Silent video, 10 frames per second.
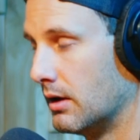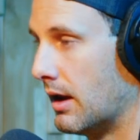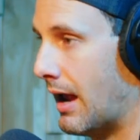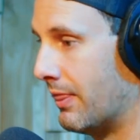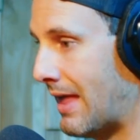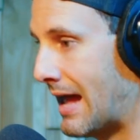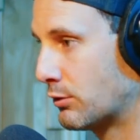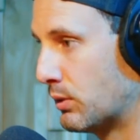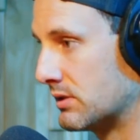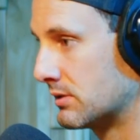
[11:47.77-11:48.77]
And
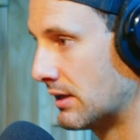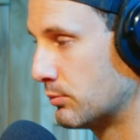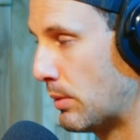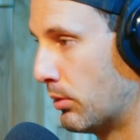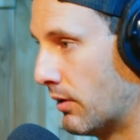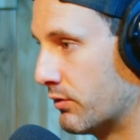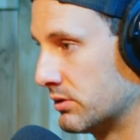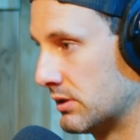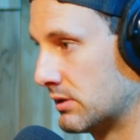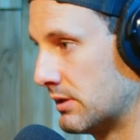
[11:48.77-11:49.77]
that's what sets people up for
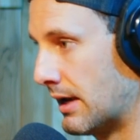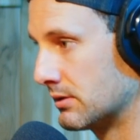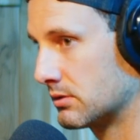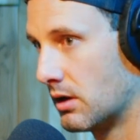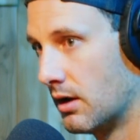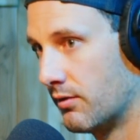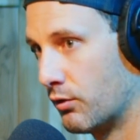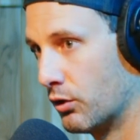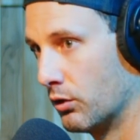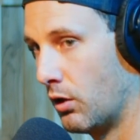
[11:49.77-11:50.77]
success
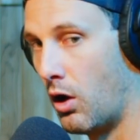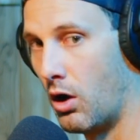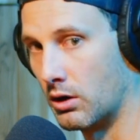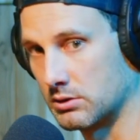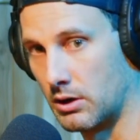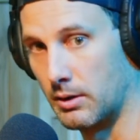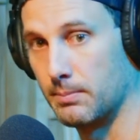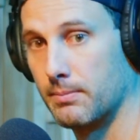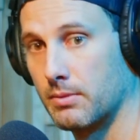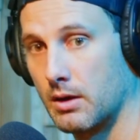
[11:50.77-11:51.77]
for long term.
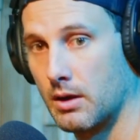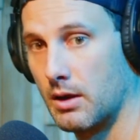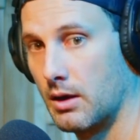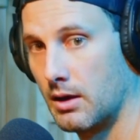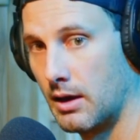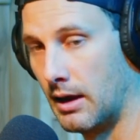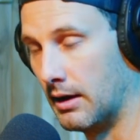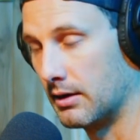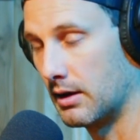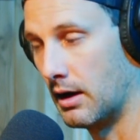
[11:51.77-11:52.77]

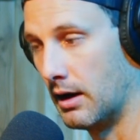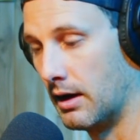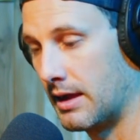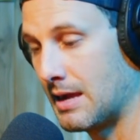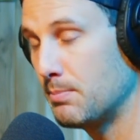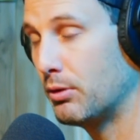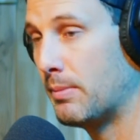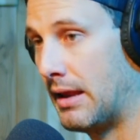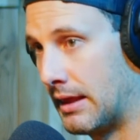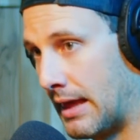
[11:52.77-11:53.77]
And
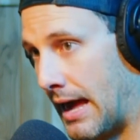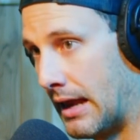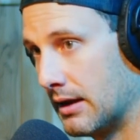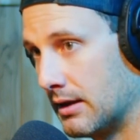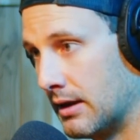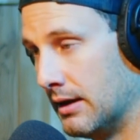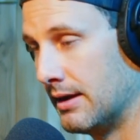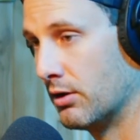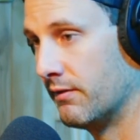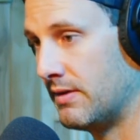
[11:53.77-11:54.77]
implementing that and
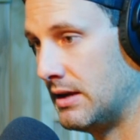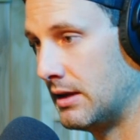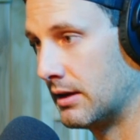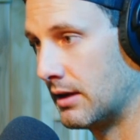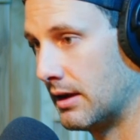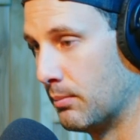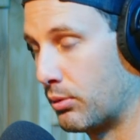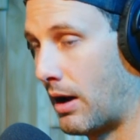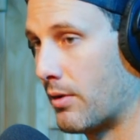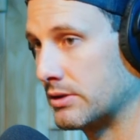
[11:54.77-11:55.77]
intervening and
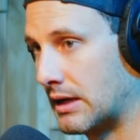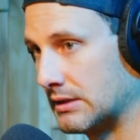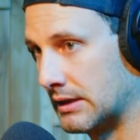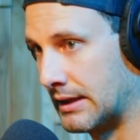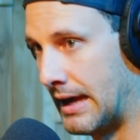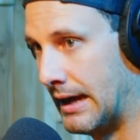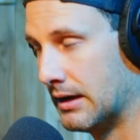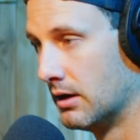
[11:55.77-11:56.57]
prioritizing that